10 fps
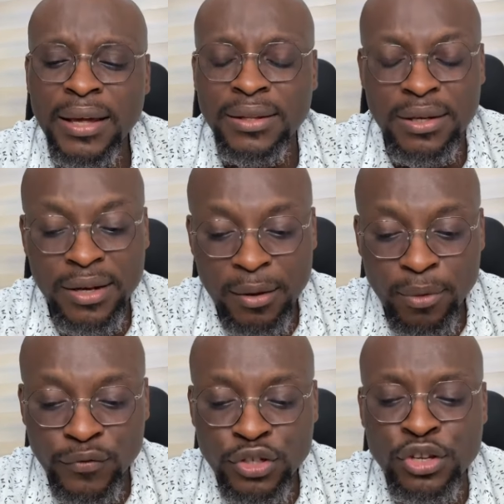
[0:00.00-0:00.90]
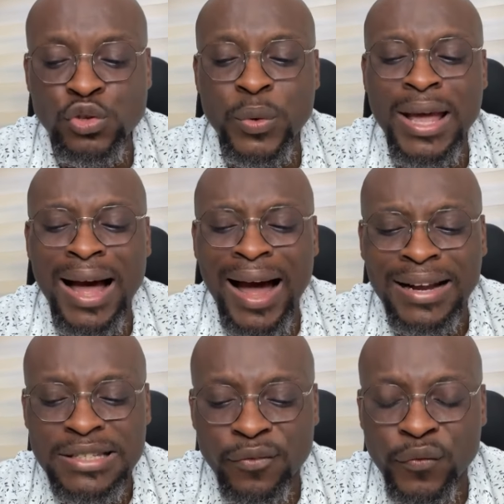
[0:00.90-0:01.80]
In the name of Jesus, we
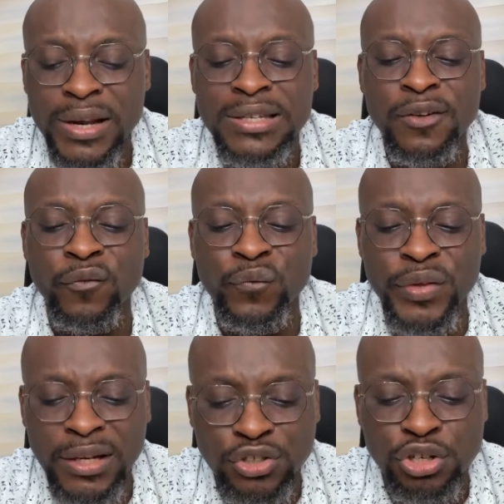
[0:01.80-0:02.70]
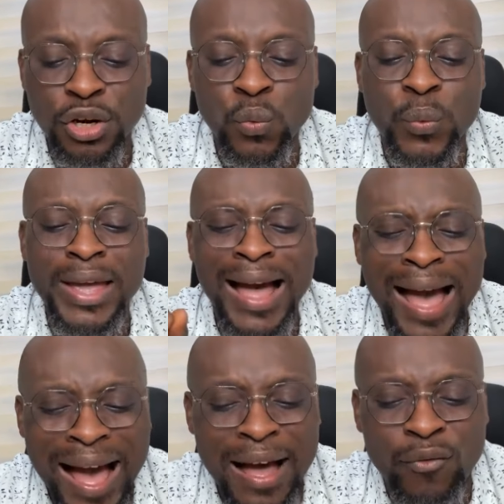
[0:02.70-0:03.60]
activate the victory we
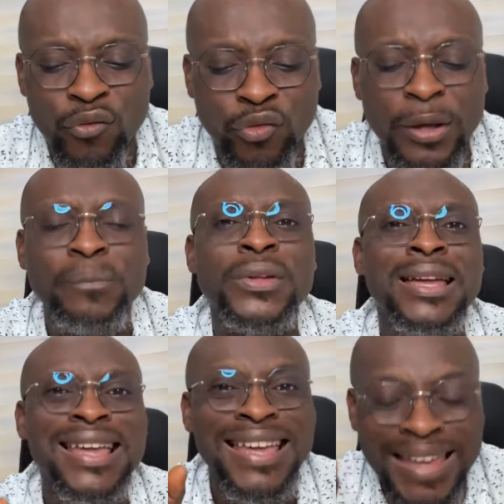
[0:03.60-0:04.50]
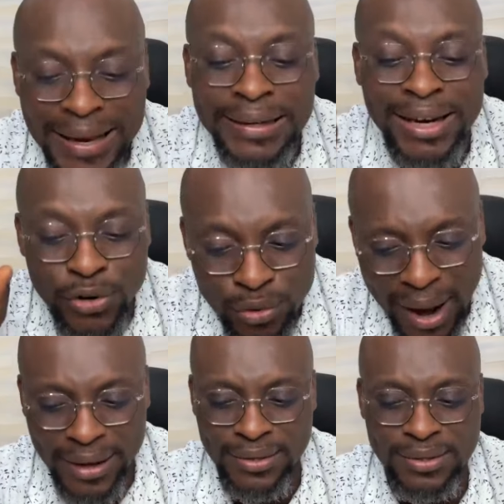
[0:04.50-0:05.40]
have in
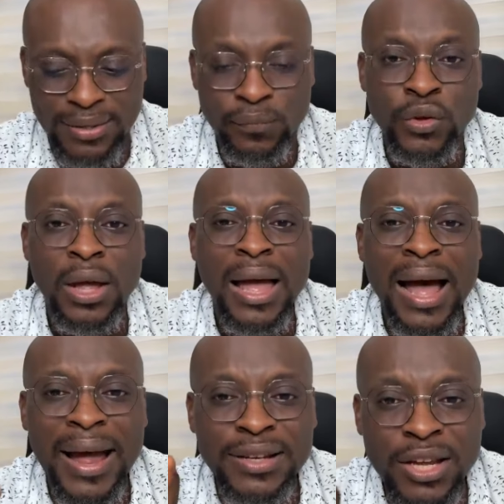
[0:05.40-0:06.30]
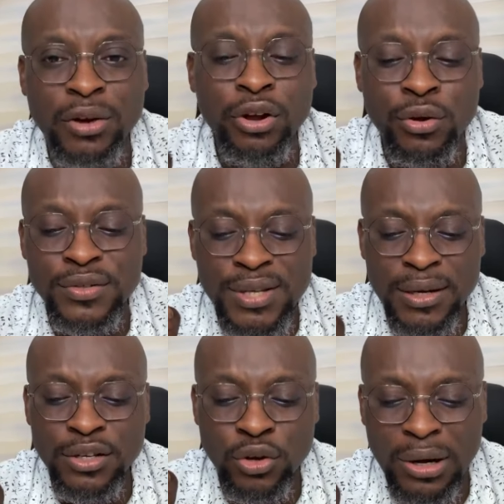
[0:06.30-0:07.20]
Christ. I decree
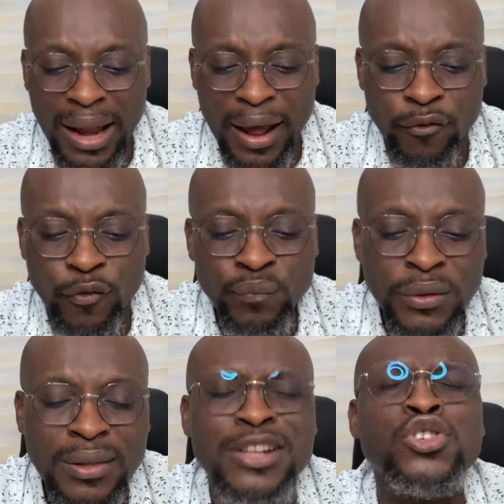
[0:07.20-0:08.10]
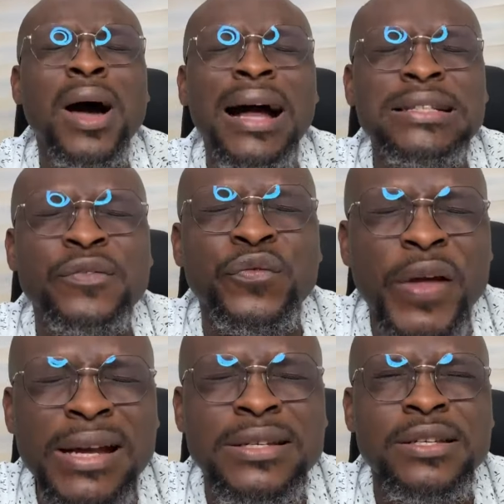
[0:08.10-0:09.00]
concerning your life that you
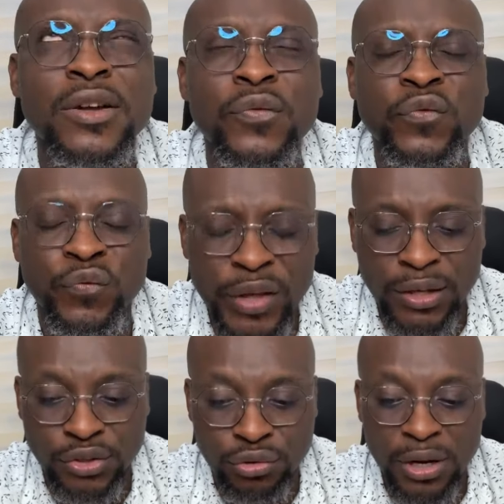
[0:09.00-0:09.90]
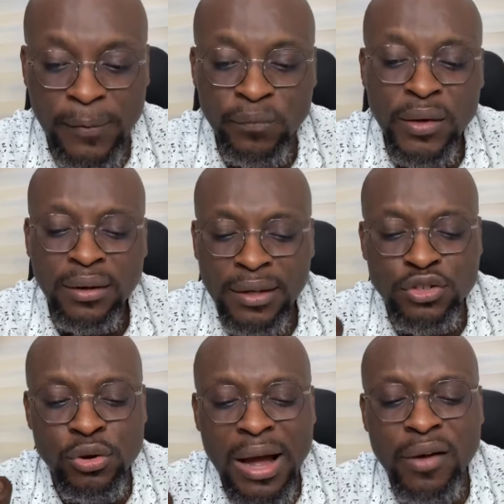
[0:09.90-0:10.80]
activate the victory
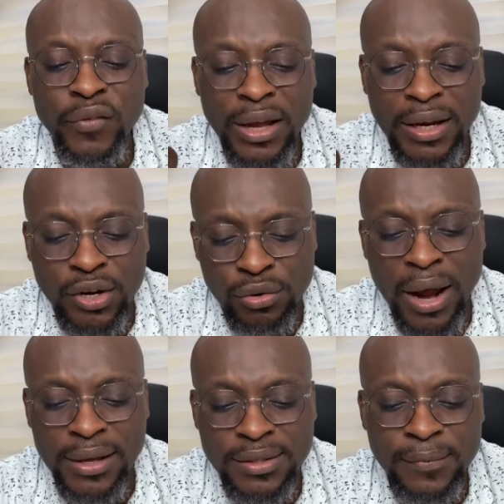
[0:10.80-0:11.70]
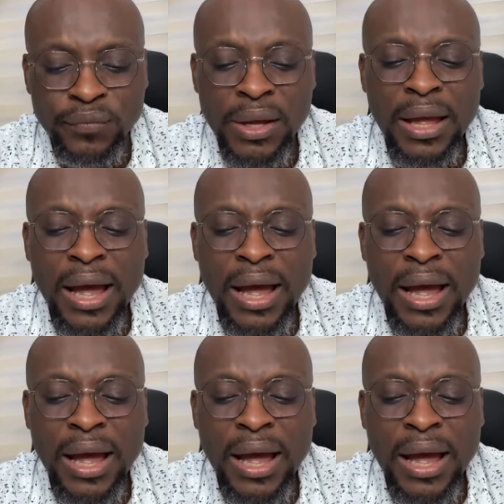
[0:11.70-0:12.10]
that you have in Christ.